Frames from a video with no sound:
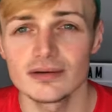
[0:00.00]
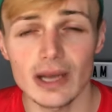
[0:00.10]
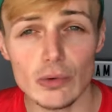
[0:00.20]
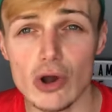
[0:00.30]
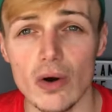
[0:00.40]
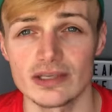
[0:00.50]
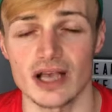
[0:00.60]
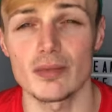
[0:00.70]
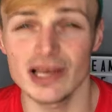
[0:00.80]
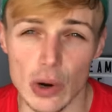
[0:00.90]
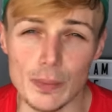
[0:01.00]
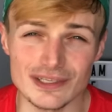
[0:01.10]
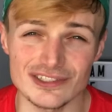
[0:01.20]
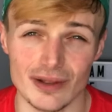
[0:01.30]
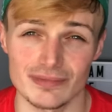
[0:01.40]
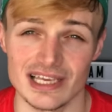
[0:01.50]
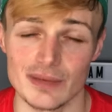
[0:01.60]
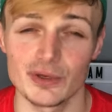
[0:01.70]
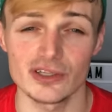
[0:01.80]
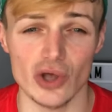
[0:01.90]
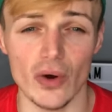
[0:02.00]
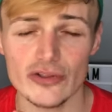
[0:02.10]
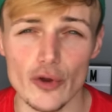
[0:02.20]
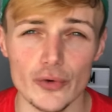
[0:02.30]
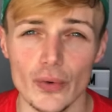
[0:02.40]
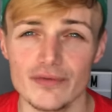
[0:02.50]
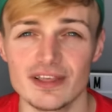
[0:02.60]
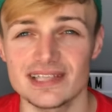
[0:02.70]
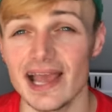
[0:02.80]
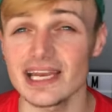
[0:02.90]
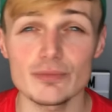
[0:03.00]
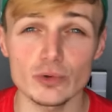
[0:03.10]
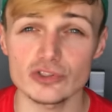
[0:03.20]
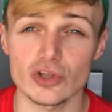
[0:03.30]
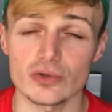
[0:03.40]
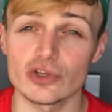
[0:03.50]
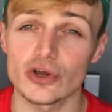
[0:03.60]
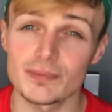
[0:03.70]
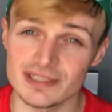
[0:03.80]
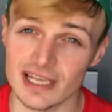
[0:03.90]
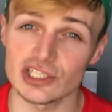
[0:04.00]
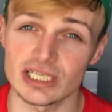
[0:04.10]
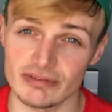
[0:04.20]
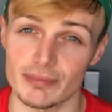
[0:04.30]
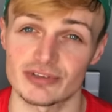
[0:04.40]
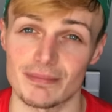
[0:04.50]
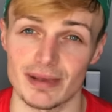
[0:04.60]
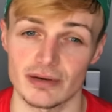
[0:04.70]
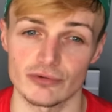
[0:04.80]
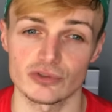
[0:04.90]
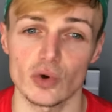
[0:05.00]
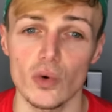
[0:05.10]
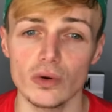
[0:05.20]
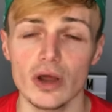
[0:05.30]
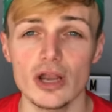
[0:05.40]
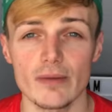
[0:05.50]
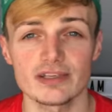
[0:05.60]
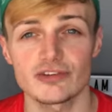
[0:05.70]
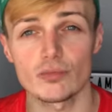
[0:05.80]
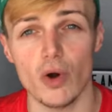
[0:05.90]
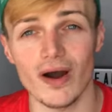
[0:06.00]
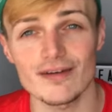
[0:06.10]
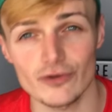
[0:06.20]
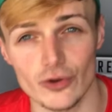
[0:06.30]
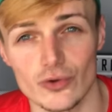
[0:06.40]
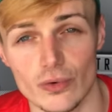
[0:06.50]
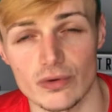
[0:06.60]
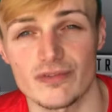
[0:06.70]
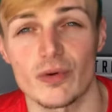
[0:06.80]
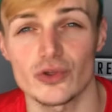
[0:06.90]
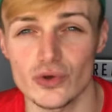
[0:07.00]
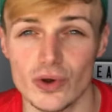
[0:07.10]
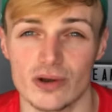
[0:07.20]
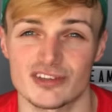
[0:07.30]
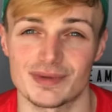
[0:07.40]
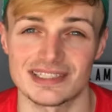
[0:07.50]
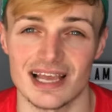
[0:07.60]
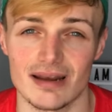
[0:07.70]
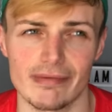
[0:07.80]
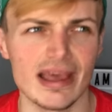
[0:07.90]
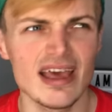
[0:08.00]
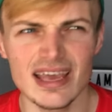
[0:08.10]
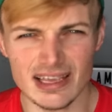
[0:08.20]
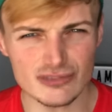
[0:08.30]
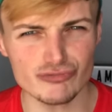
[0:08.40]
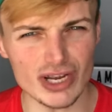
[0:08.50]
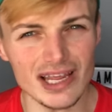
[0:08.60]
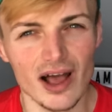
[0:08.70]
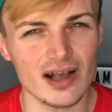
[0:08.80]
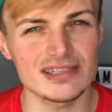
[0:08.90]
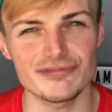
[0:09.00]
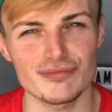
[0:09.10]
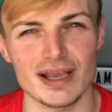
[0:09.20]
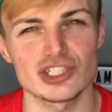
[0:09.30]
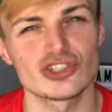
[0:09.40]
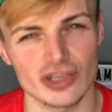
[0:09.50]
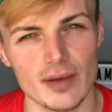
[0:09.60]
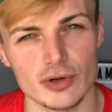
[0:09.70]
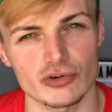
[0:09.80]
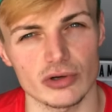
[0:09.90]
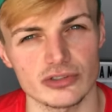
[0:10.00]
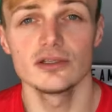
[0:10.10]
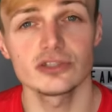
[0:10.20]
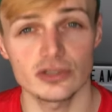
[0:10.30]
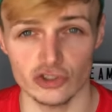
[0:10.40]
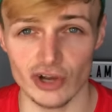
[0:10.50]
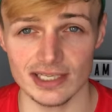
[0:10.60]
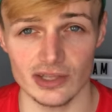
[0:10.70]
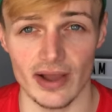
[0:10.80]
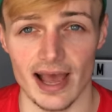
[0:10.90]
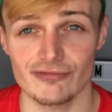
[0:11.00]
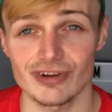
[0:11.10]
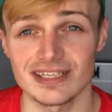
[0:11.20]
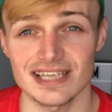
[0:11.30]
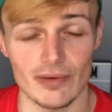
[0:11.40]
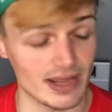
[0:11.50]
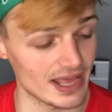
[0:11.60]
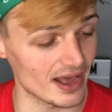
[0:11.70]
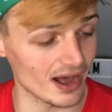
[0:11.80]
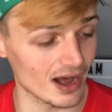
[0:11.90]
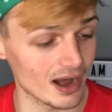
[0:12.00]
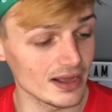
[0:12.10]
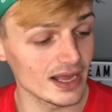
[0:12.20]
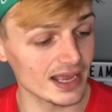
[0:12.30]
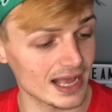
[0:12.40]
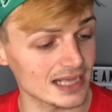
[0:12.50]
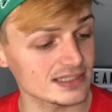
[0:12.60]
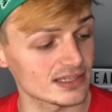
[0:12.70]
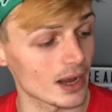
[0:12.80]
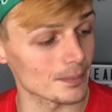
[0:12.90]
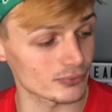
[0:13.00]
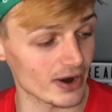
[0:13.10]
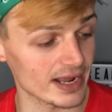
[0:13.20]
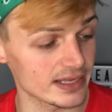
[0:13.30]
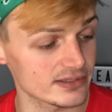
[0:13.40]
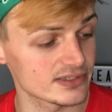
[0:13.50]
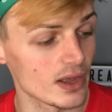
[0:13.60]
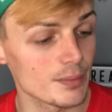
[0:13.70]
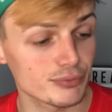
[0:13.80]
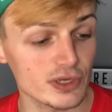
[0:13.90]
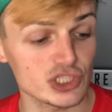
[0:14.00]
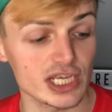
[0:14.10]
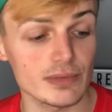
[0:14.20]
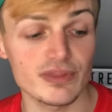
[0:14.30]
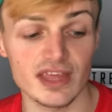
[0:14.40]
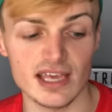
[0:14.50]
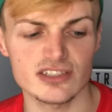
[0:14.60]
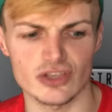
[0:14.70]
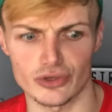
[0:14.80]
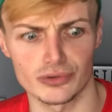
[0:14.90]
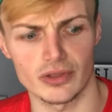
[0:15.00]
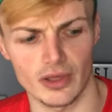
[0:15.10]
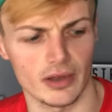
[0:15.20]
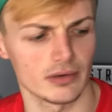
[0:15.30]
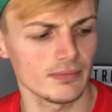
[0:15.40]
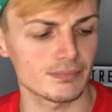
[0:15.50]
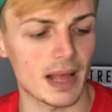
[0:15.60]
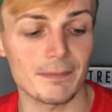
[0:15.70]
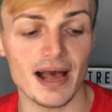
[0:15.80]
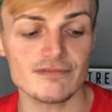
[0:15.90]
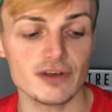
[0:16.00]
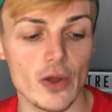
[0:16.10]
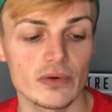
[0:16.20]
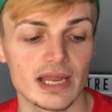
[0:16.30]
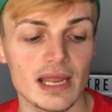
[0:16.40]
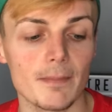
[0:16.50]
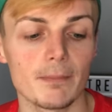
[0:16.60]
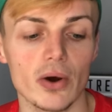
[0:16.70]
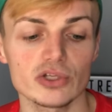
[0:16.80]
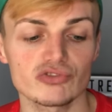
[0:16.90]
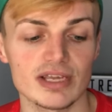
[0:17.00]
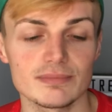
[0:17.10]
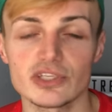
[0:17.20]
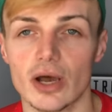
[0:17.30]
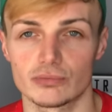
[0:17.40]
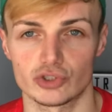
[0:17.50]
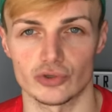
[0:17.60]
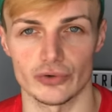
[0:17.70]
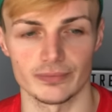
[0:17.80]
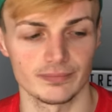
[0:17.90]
Now guys, I'm a little bit stumped here because I don't know if there's any more songs that could potentially represent Belarus. All I know is from what I have googled and what you guys have been telling me, it's really hard information to come across. So the tracks I have written down here are Kazna, Braids, Bridgy with Kiss and Gun, and Pavloni, My Dreams Come True.